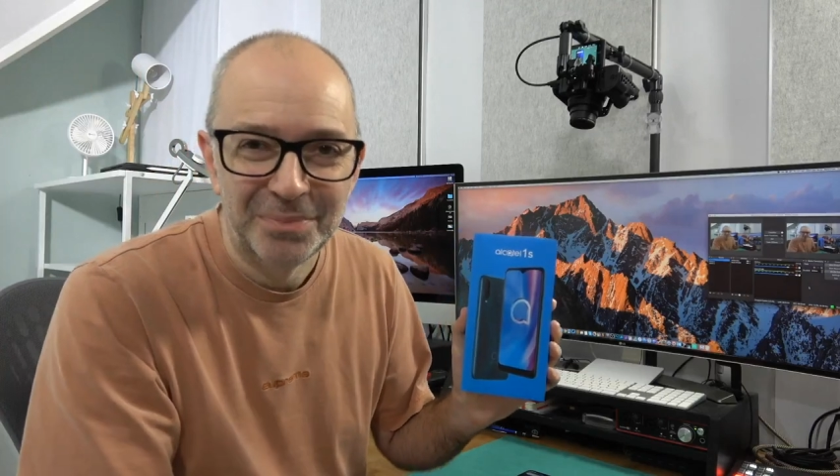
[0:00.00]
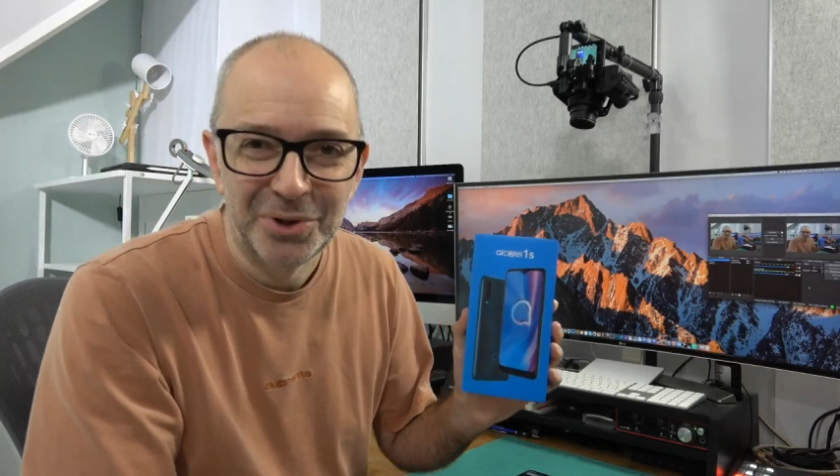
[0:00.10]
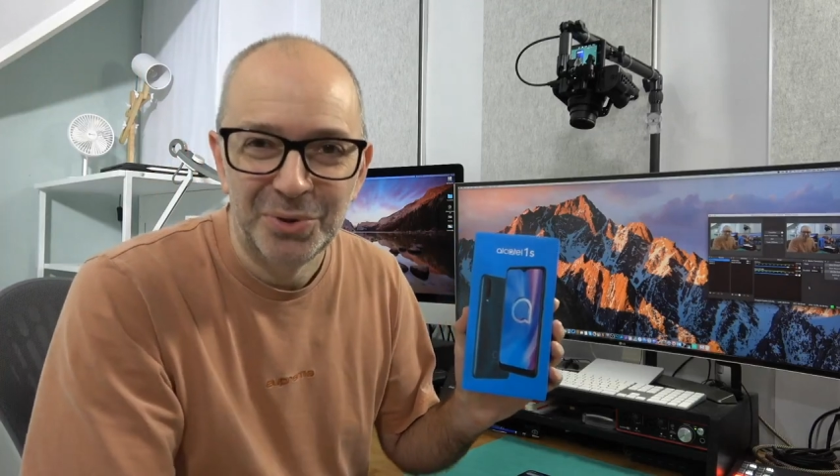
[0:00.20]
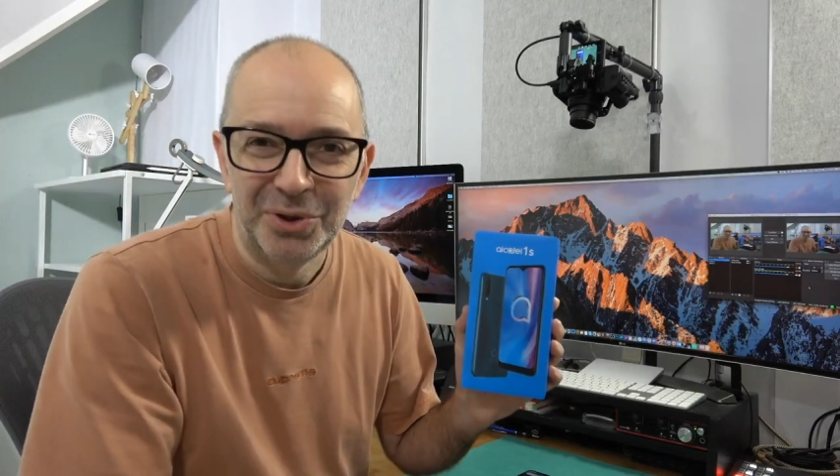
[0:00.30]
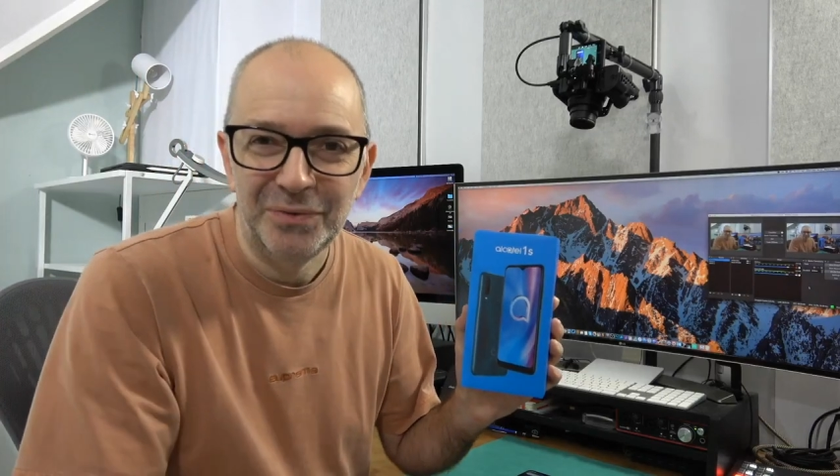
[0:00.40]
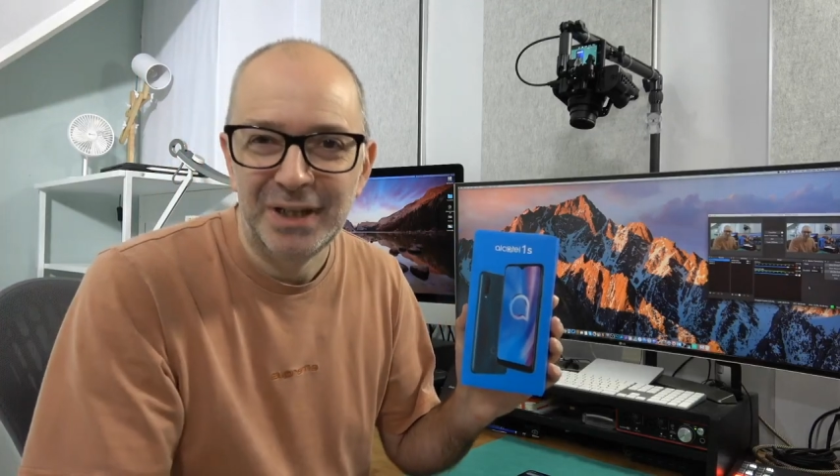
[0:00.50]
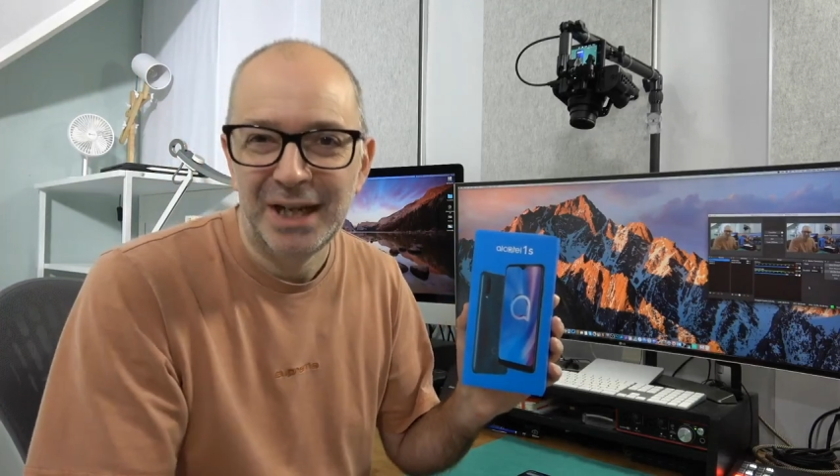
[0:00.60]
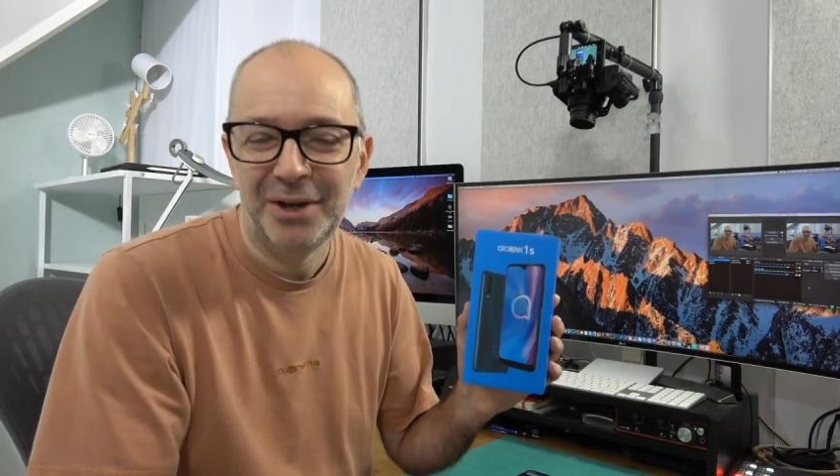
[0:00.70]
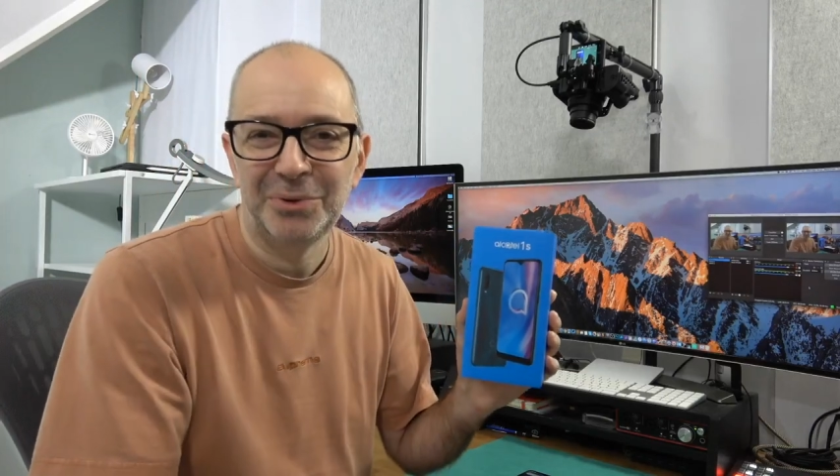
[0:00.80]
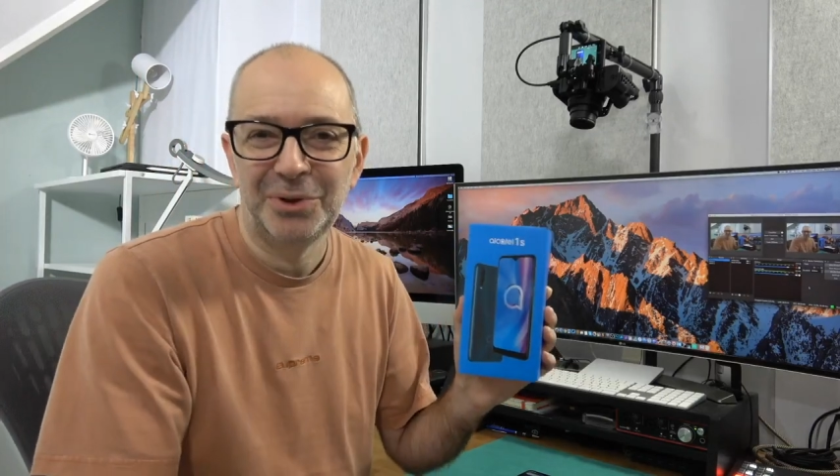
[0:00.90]
to a new
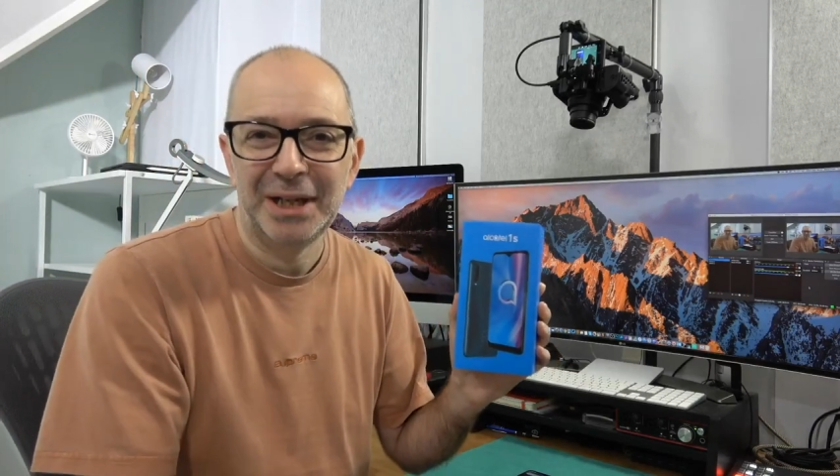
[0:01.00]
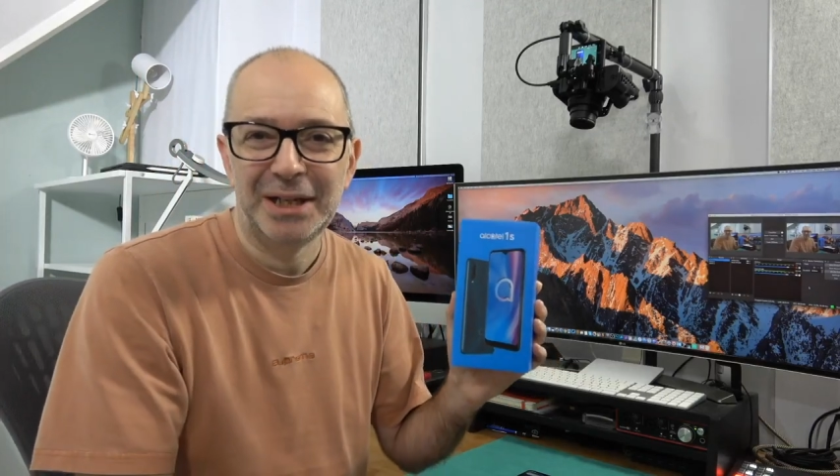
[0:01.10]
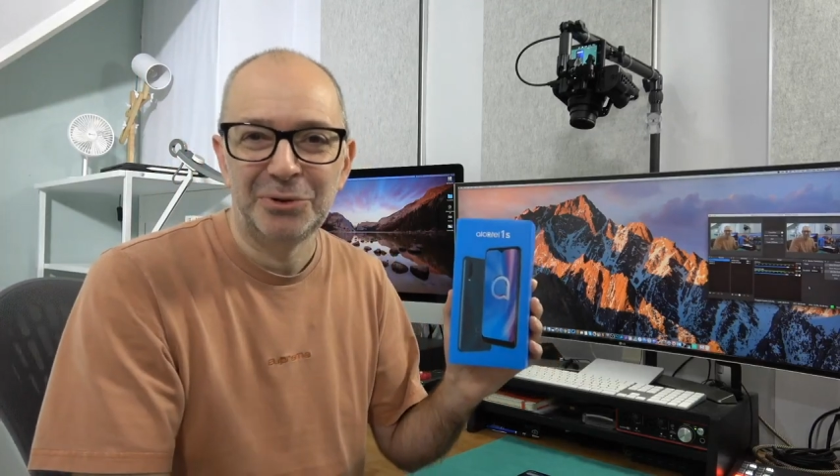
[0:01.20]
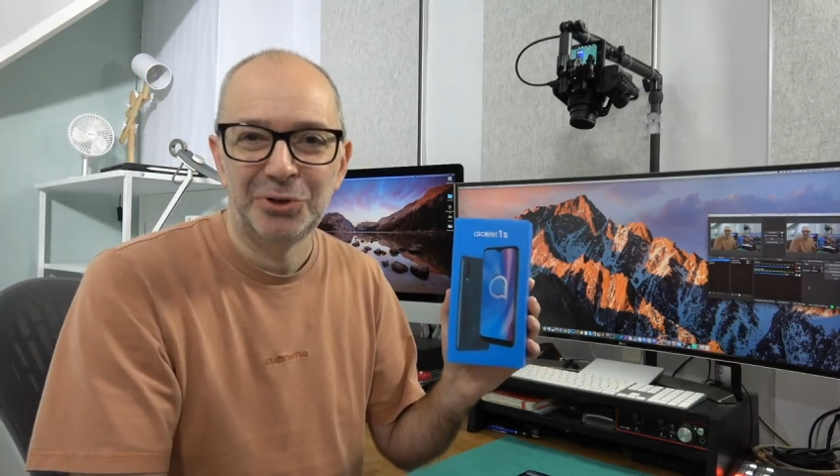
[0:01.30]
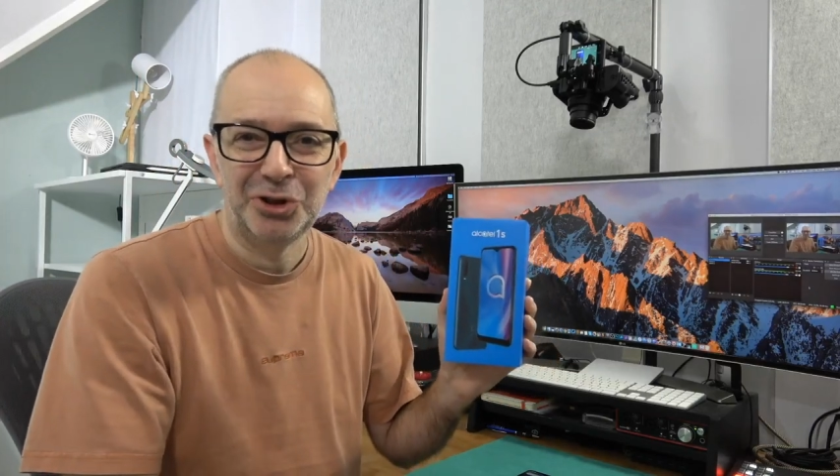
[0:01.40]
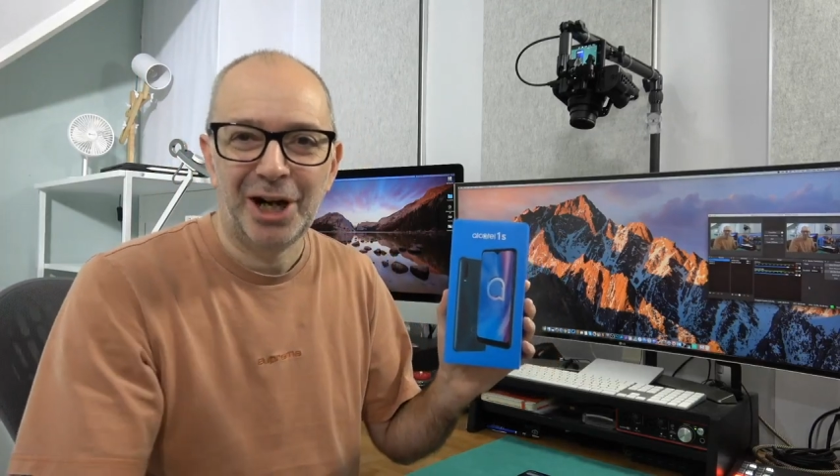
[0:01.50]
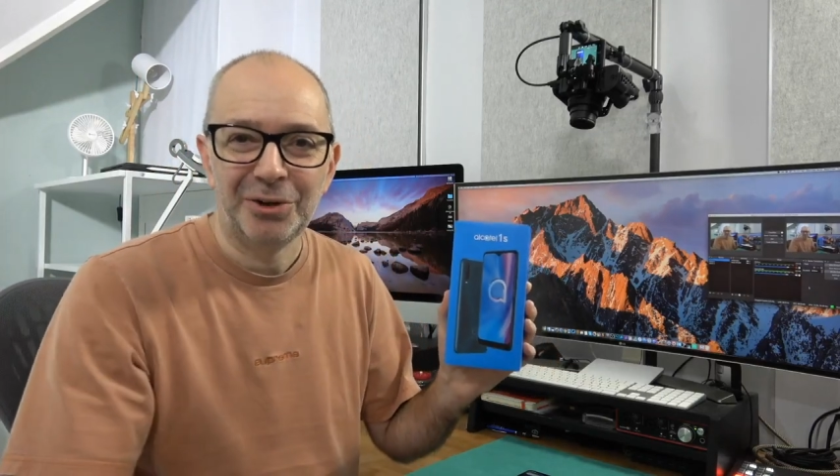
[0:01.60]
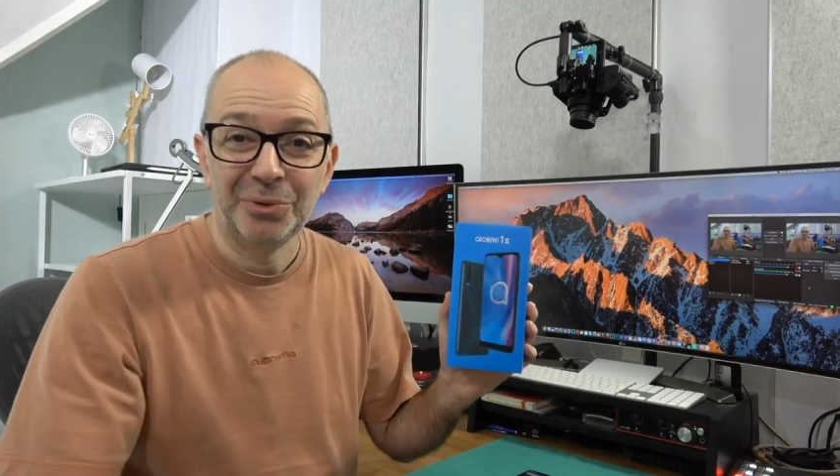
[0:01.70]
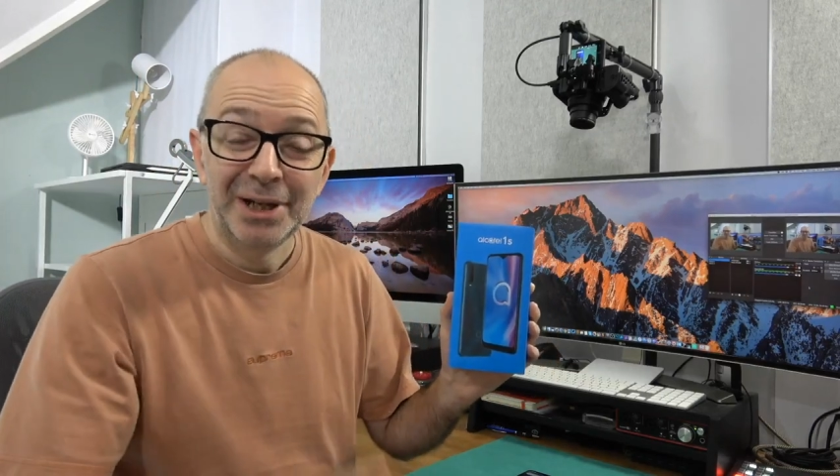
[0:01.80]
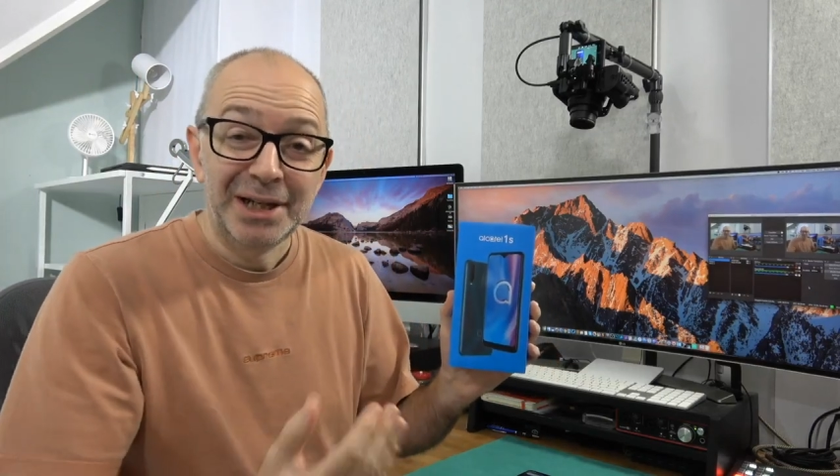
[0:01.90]
video on the Geekanoids channel.